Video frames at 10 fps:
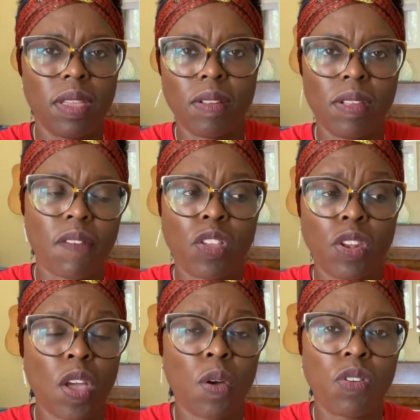know, you'd have to
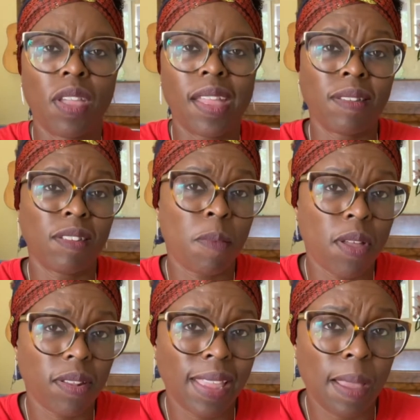negotiate on the
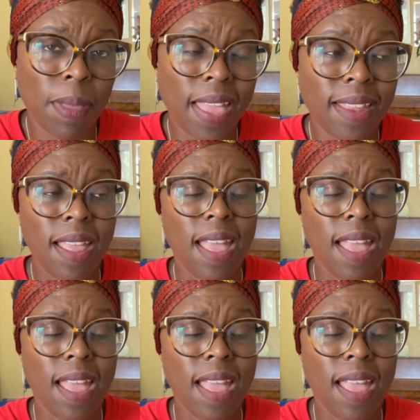spot to get paid.